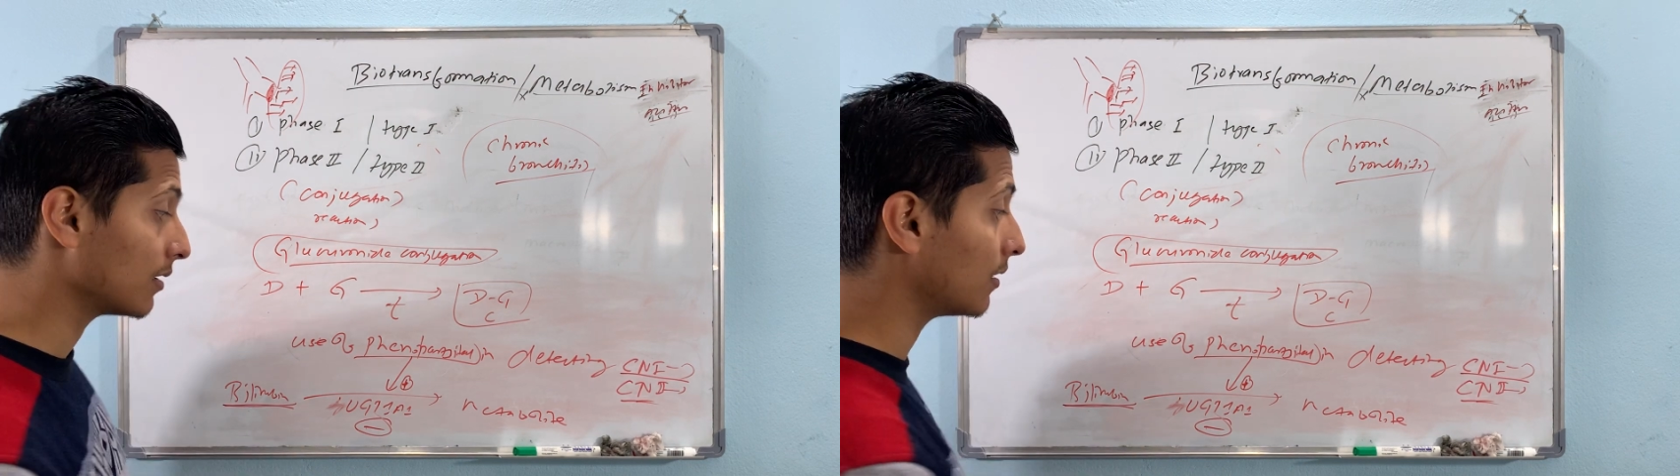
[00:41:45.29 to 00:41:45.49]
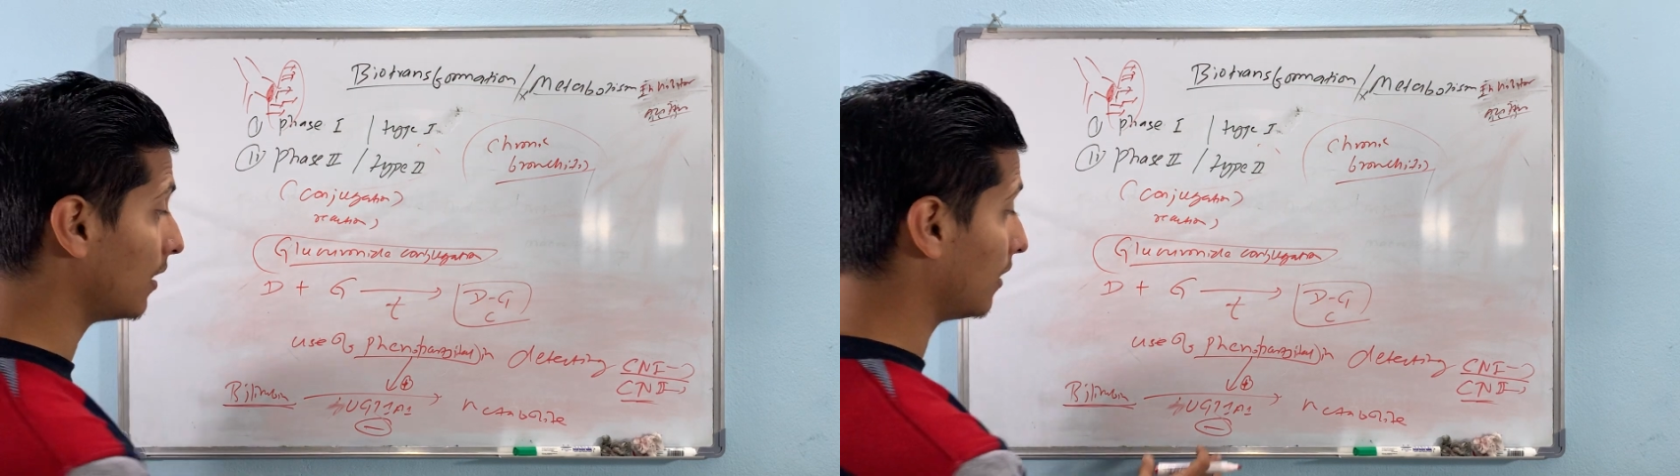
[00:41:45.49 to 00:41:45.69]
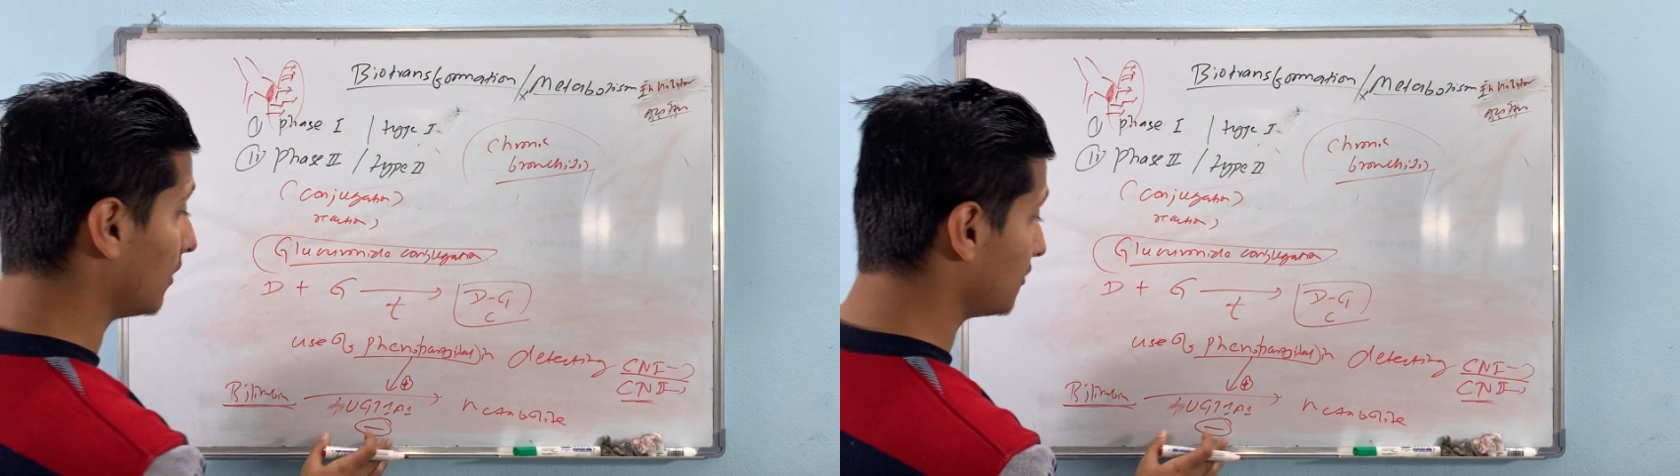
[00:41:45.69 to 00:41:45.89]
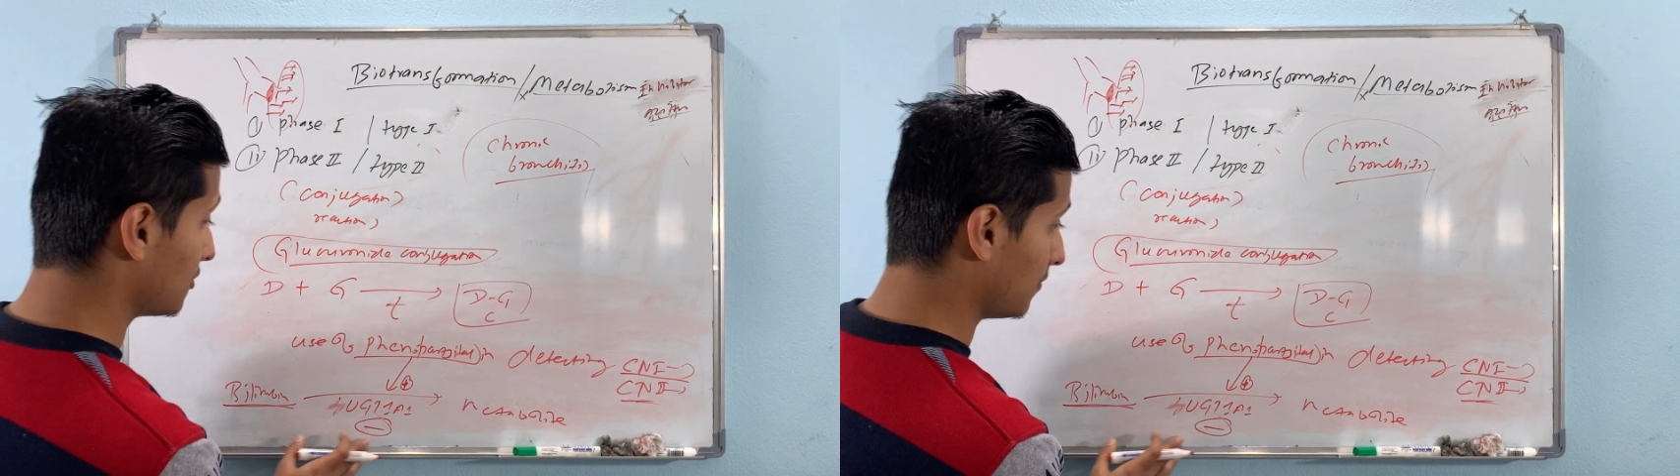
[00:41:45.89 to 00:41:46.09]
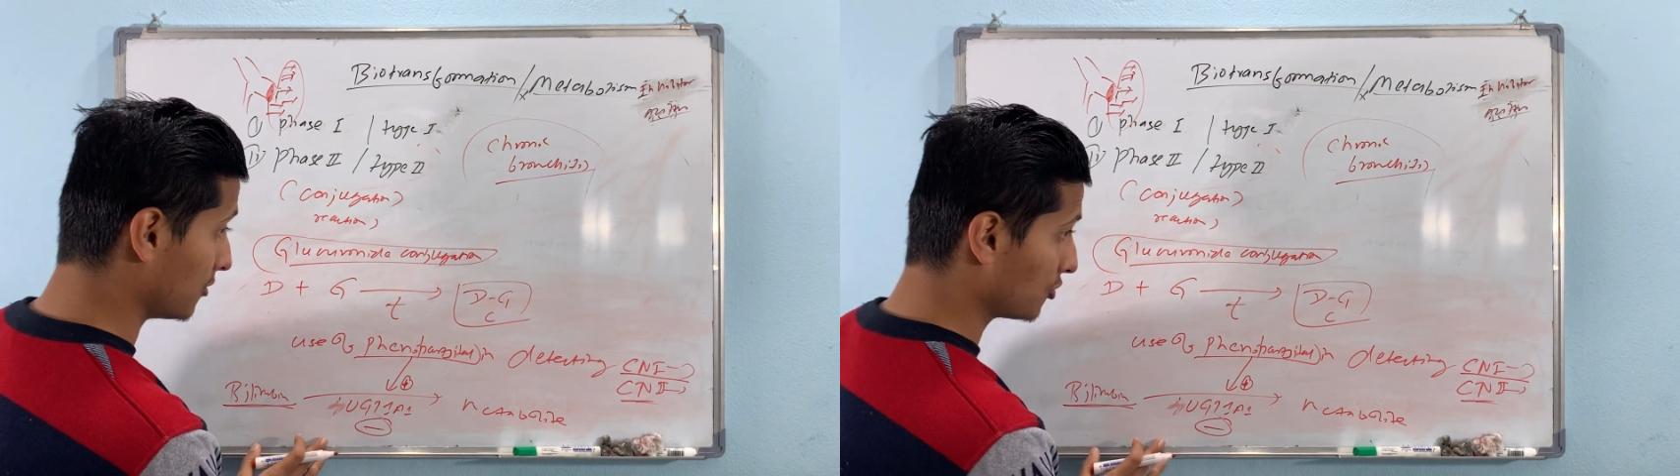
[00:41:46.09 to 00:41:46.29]
then you
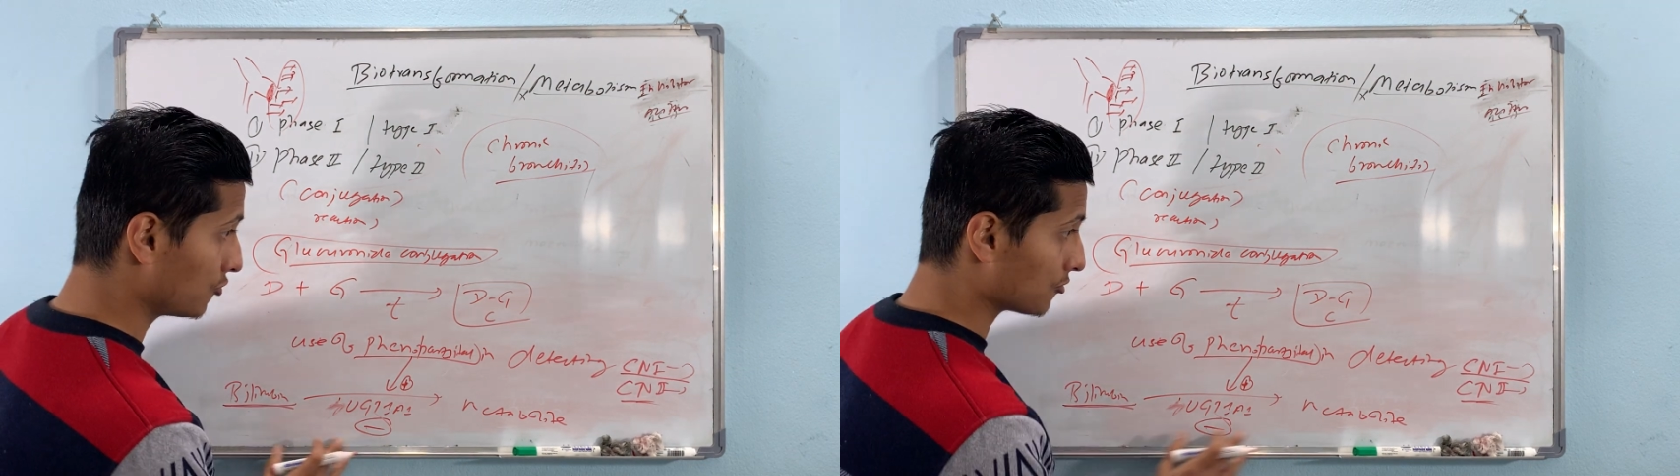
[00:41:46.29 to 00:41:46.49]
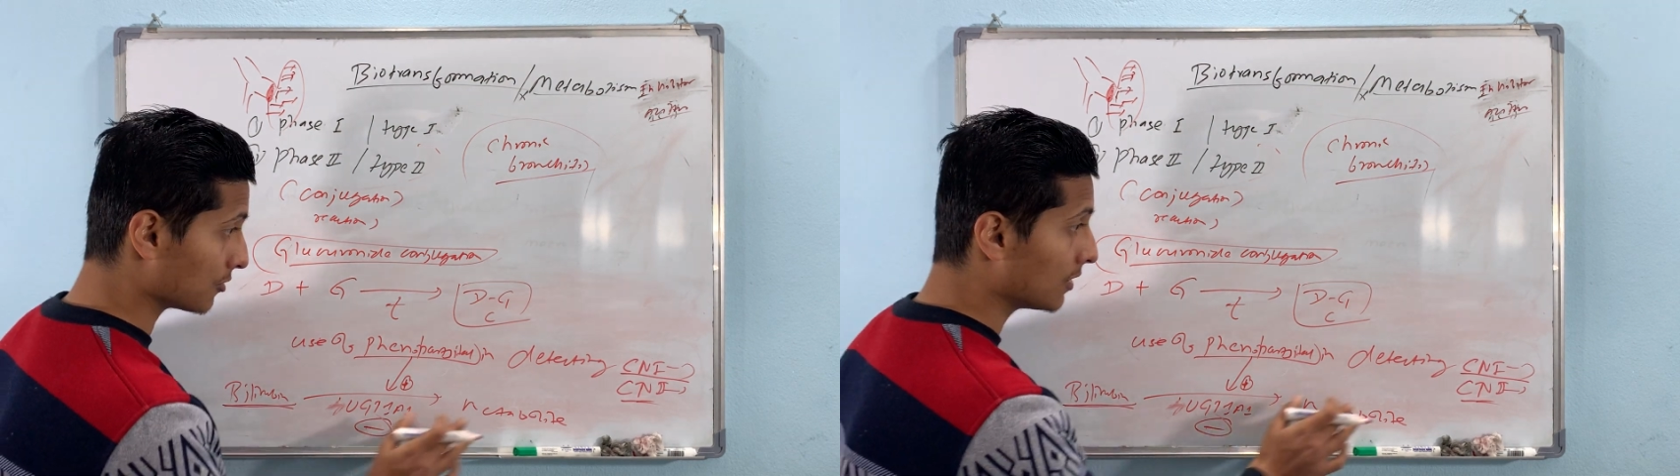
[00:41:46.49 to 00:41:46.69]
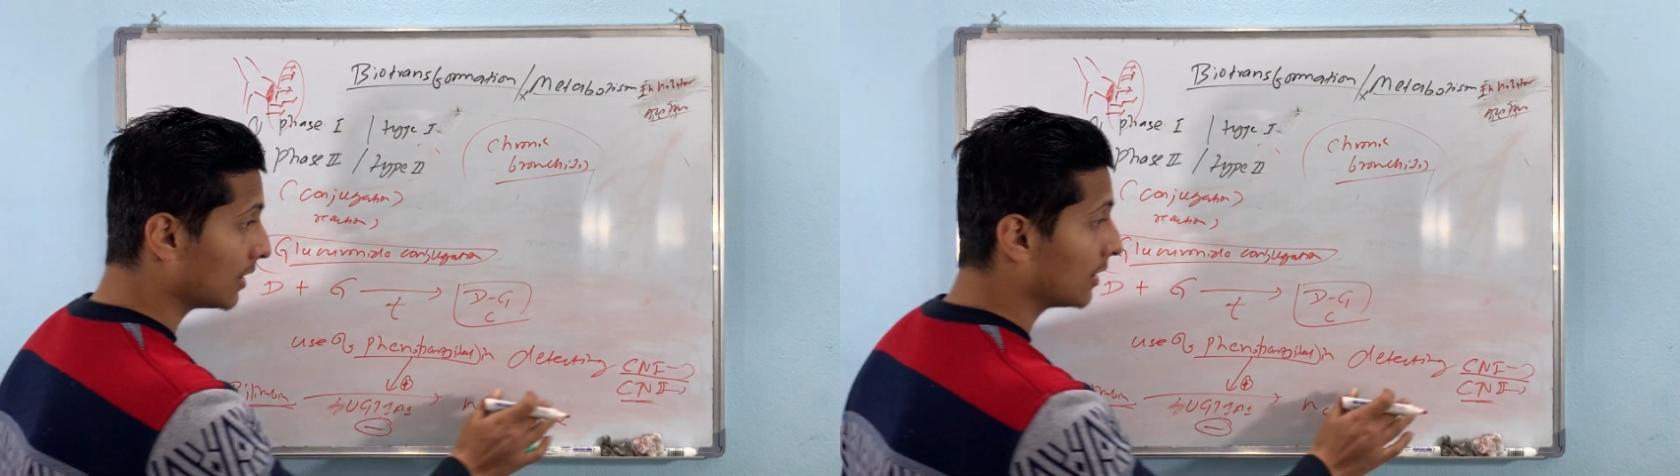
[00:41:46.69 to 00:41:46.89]
should be sure